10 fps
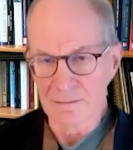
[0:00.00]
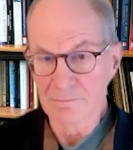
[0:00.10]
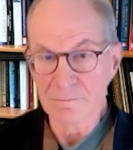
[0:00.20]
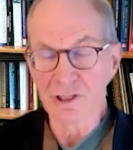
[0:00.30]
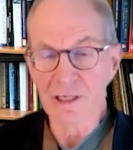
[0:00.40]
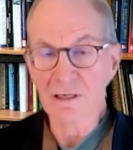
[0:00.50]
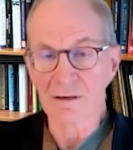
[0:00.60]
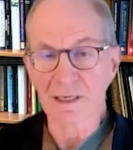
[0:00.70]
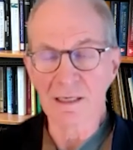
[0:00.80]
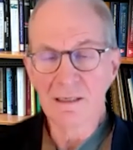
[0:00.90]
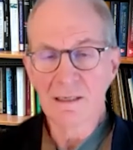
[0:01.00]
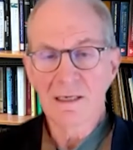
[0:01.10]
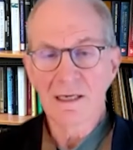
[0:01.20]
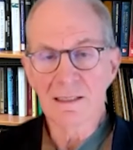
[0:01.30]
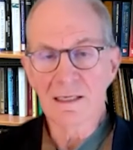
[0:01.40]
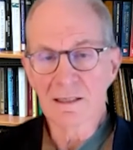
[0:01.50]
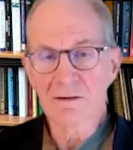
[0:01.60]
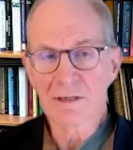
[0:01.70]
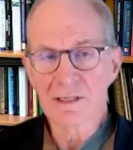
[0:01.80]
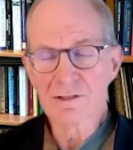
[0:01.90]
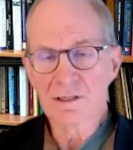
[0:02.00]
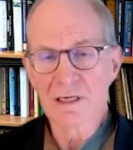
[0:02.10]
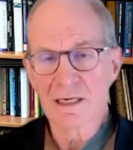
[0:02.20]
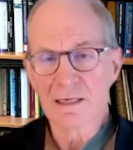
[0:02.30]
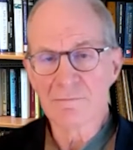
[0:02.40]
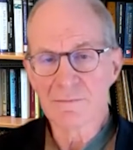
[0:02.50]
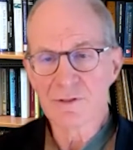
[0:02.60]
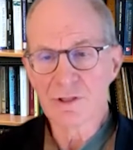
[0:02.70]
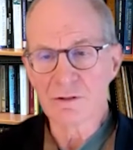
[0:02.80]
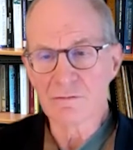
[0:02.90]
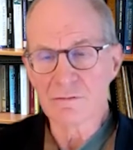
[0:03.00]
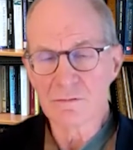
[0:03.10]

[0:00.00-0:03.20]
machine learning. And the other is to